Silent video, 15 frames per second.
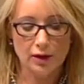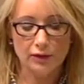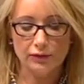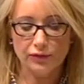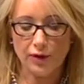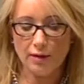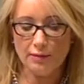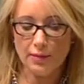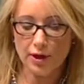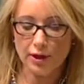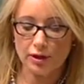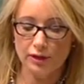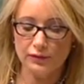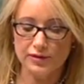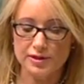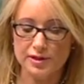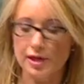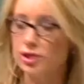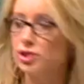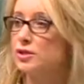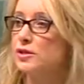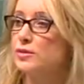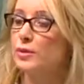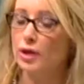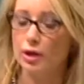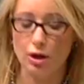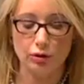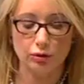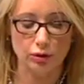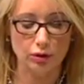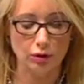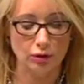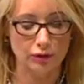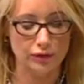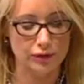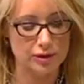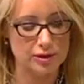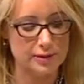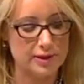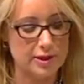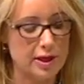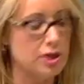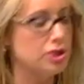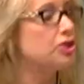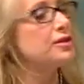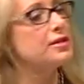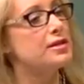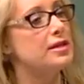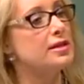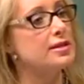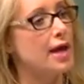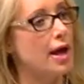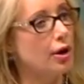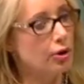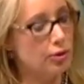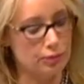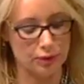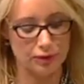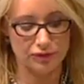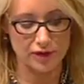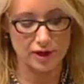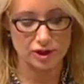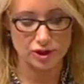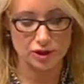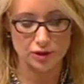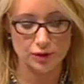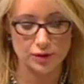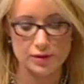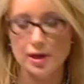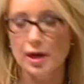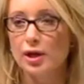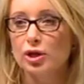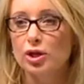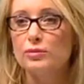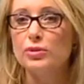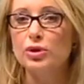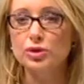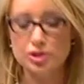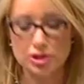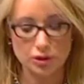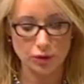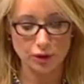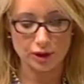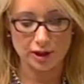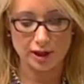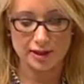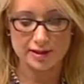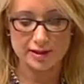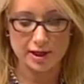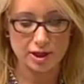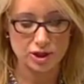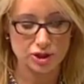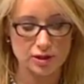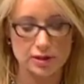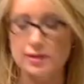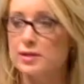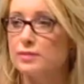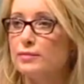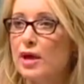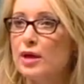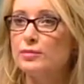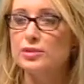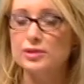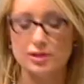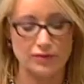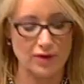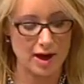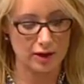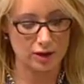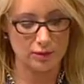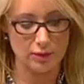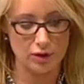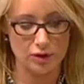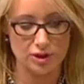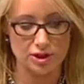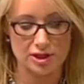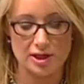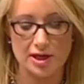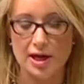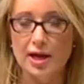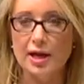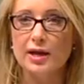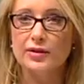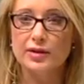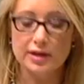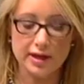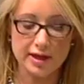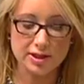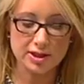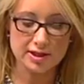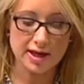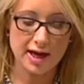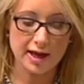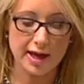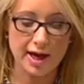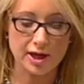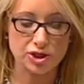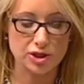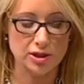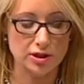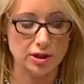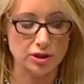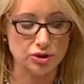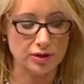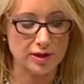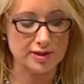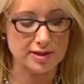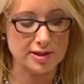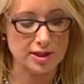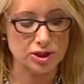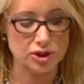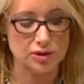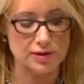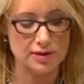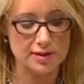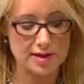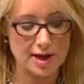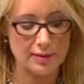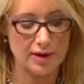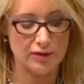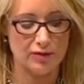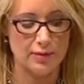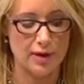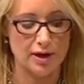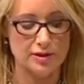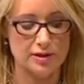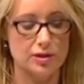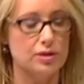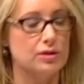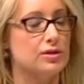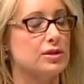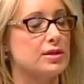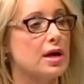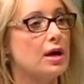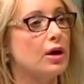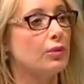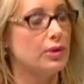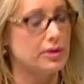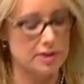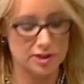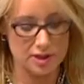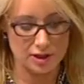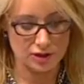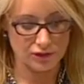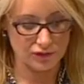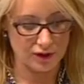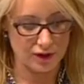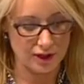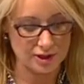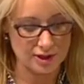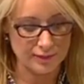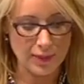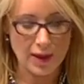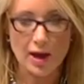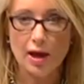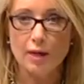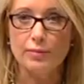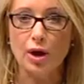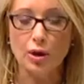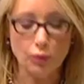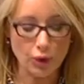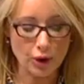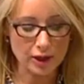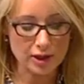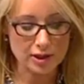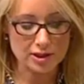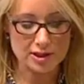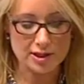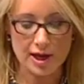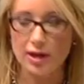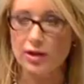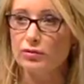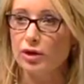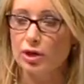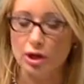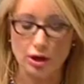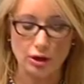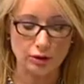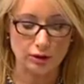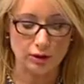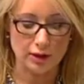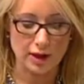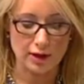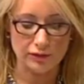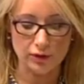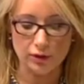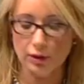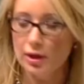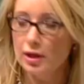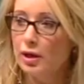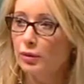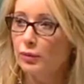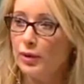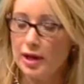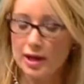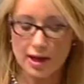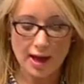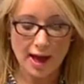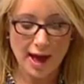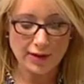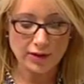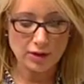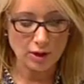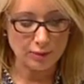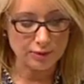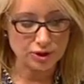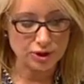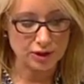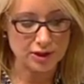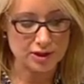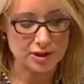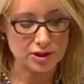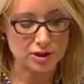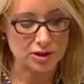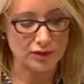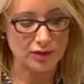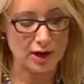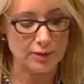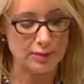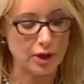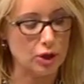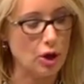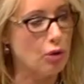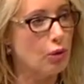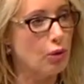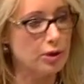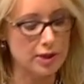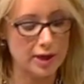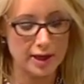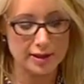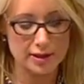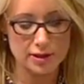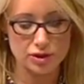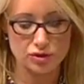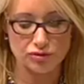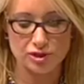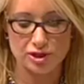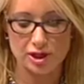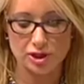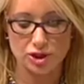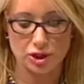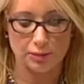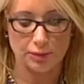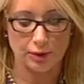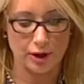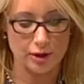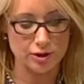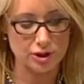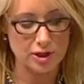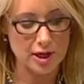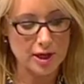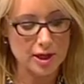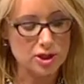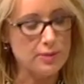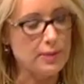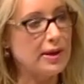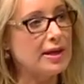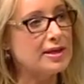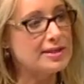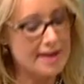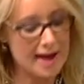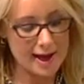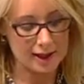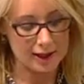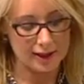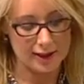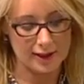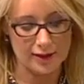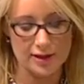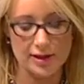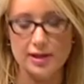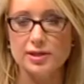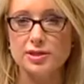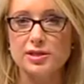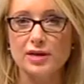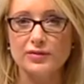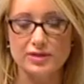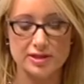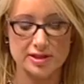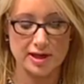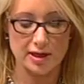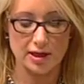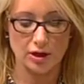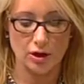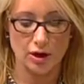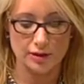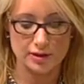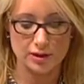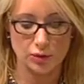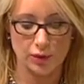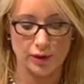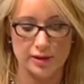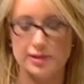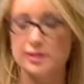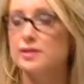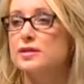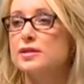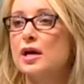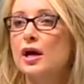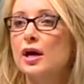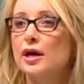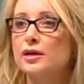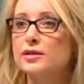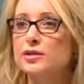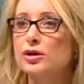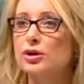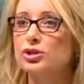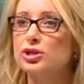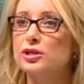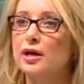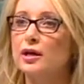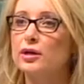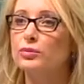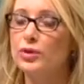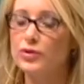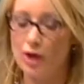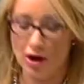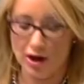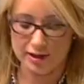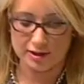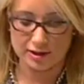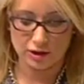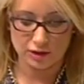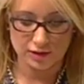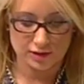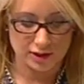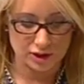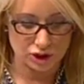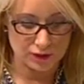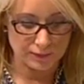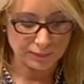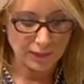From my conversations with local law enforcement agencies, health professionals, community organisations and members of our community, the need to take action and address the issues stemming from ice use was identified. And by working together on a local level, we had the opportunity to develop a coordinated strategic approach to begin tackling the devastating consequences associated with ice usage.